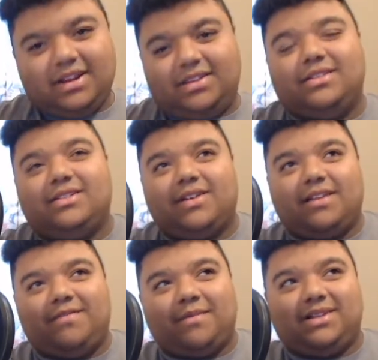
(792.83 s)
there's a lot
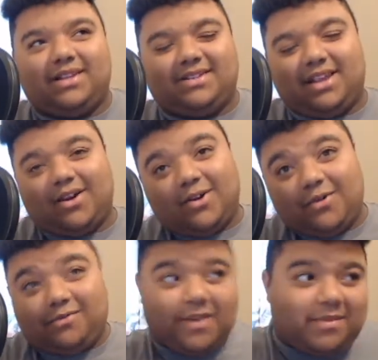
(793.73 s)
of feminists that say, oh,
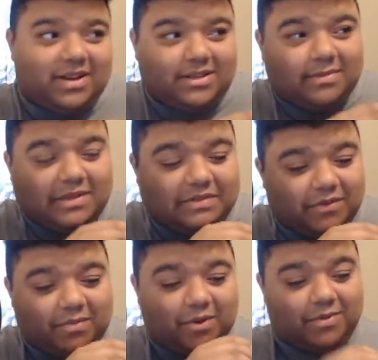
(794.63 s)
feminism is for
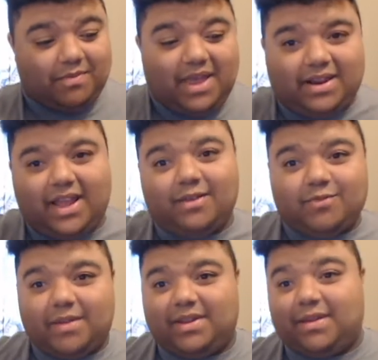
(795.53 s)
both men and
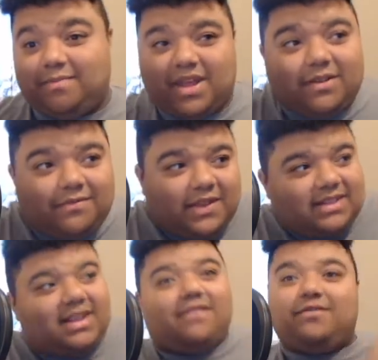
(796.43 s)
women, it benefits
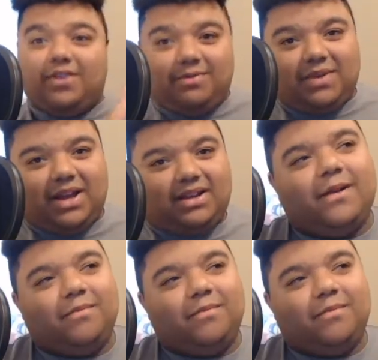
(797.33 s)
everybody.